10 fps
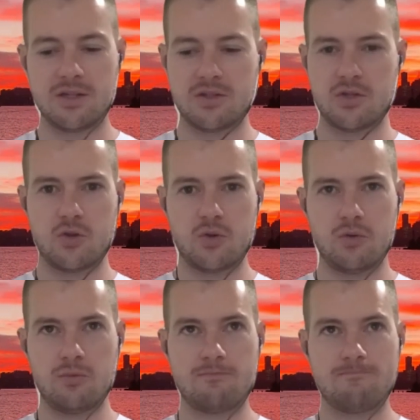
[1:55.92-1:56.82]

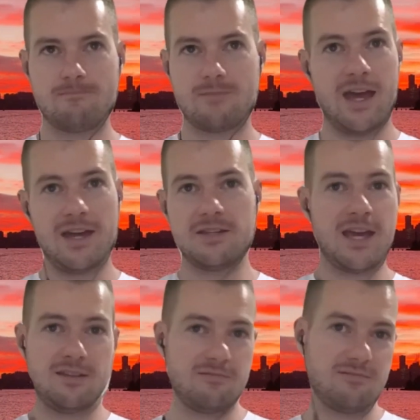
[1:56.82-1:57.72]
to get a
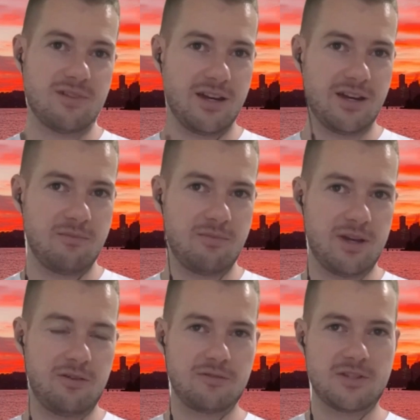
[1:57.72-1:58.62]
date, um,
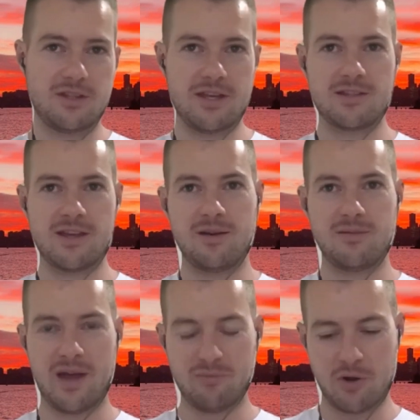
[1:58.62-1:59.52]
and obviously there's that
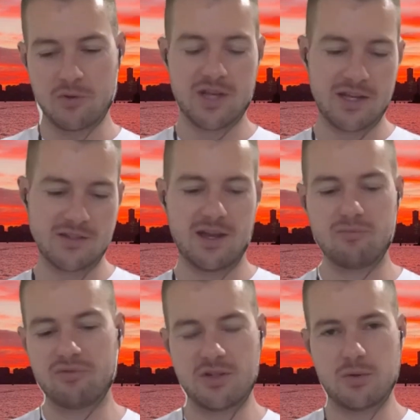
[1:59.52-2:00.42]
that process,
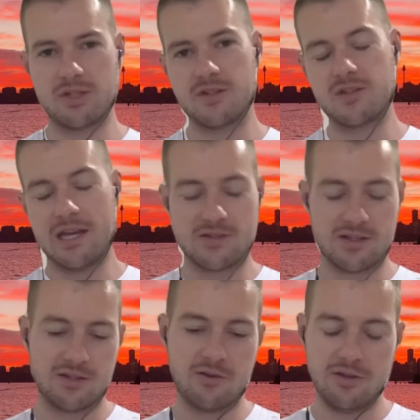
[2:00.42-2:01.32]
that bridge which is
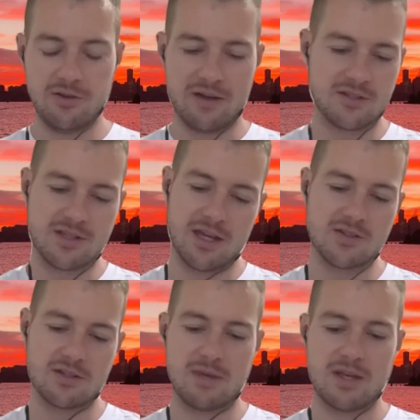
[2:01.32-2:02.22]
texting. You you have to
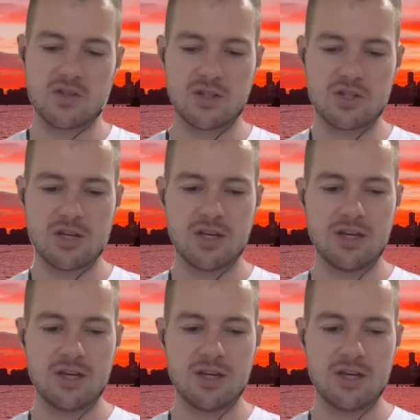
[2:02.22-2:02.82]
text and message